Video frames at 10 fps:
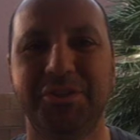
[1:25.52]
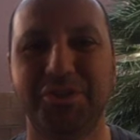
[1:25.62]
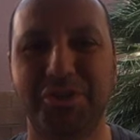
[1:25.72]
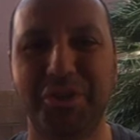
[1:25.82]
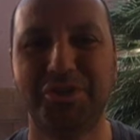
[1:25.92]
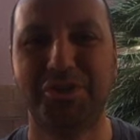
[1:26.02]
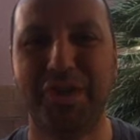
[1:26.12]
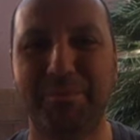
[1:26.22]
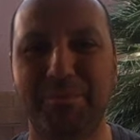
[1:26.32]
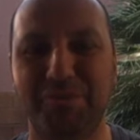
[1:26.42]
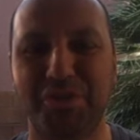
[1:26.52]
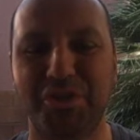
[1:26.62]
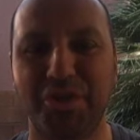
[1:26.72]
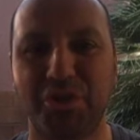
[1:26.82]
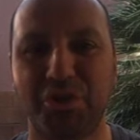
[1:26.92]
The next common
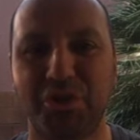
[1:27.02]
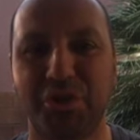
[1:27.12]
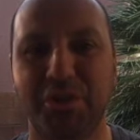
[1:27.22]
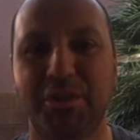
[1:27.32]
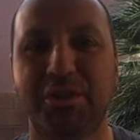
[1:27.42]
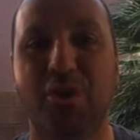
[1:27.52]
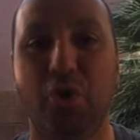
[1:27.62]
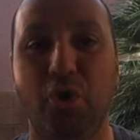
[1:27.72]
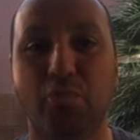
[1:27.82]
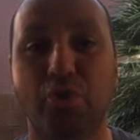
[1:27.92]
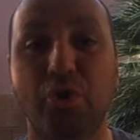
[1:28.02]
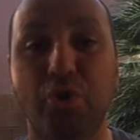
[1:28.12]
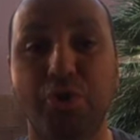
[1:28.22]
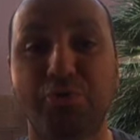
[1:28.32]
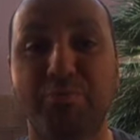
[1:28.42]
mistakes that home
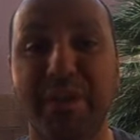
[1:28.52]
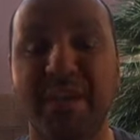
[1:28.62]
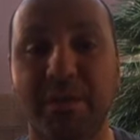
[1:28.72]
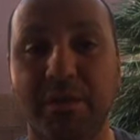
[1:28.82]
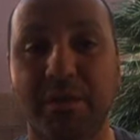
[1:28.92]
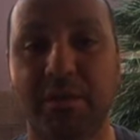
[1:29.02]
cooks make.